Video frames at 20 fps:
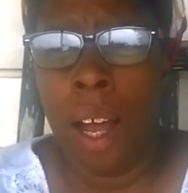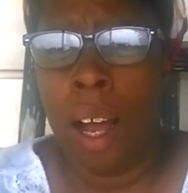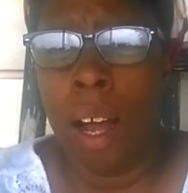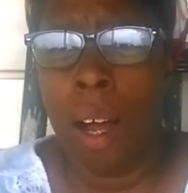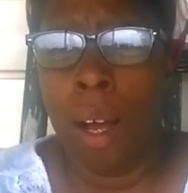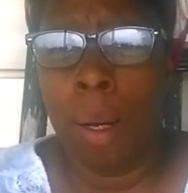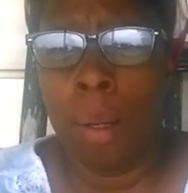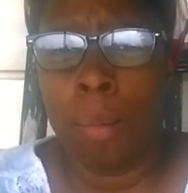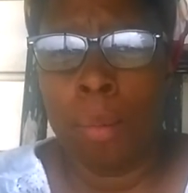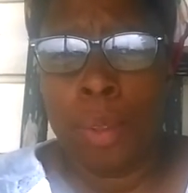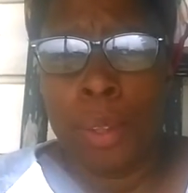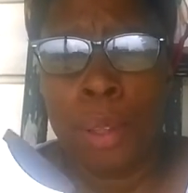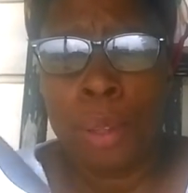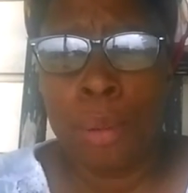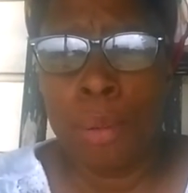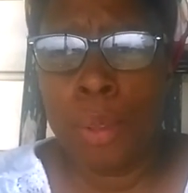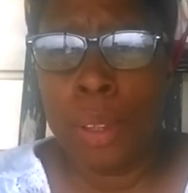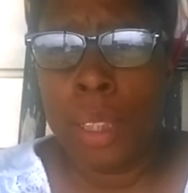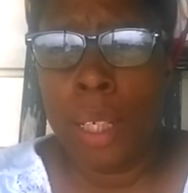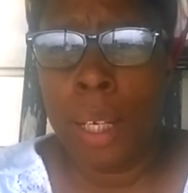Um,
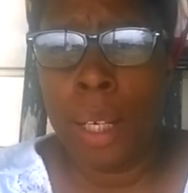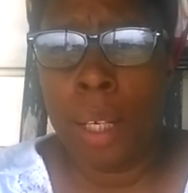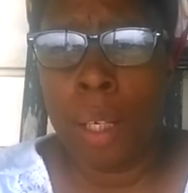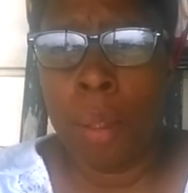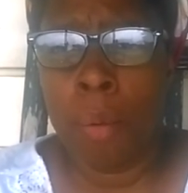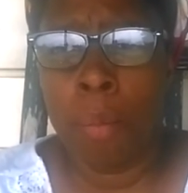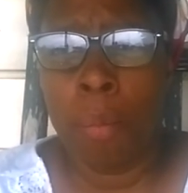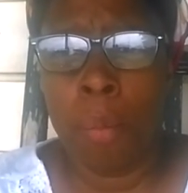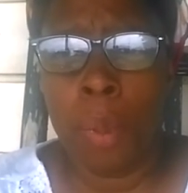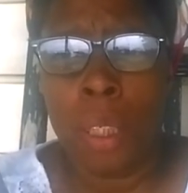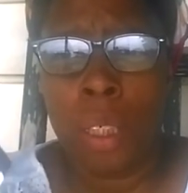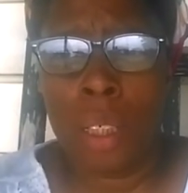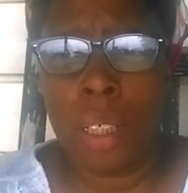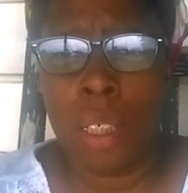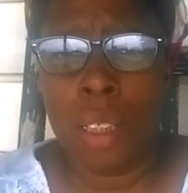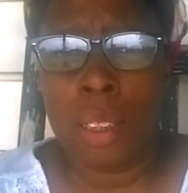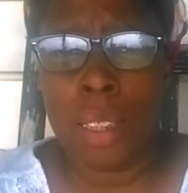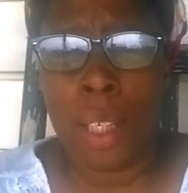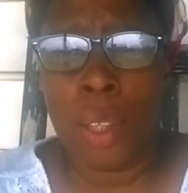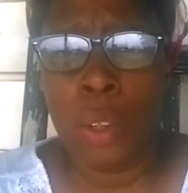today,
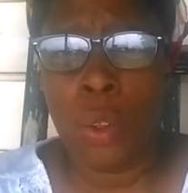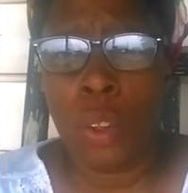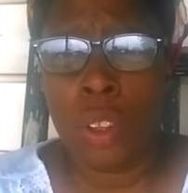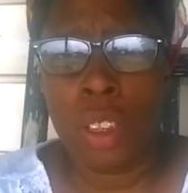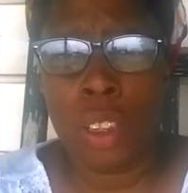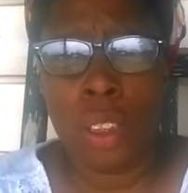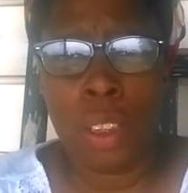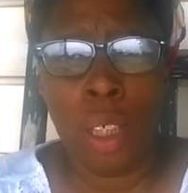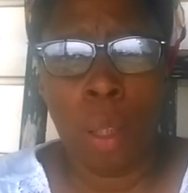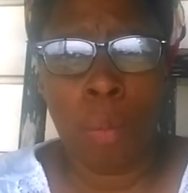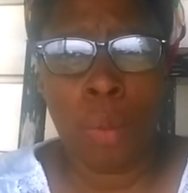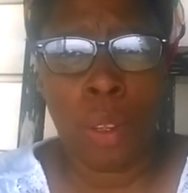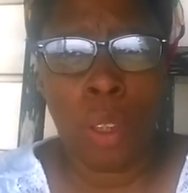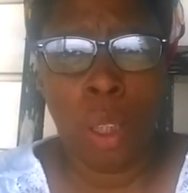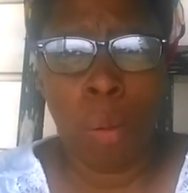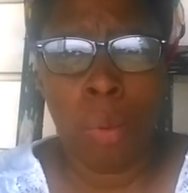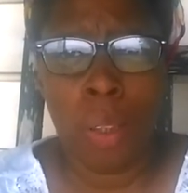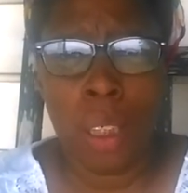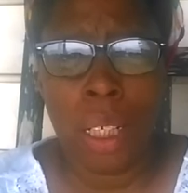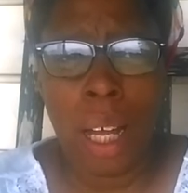because I thought the sun was going
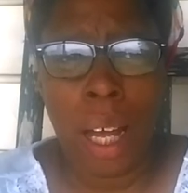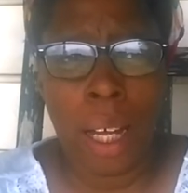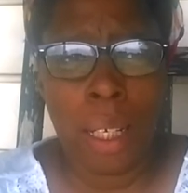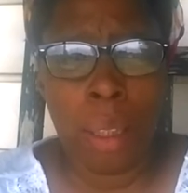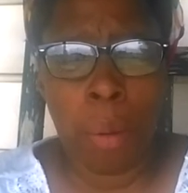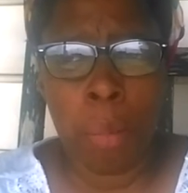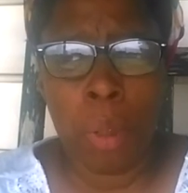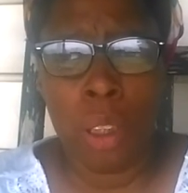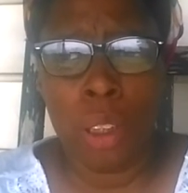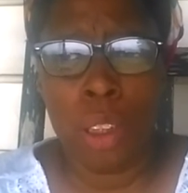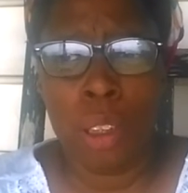to be kind to me.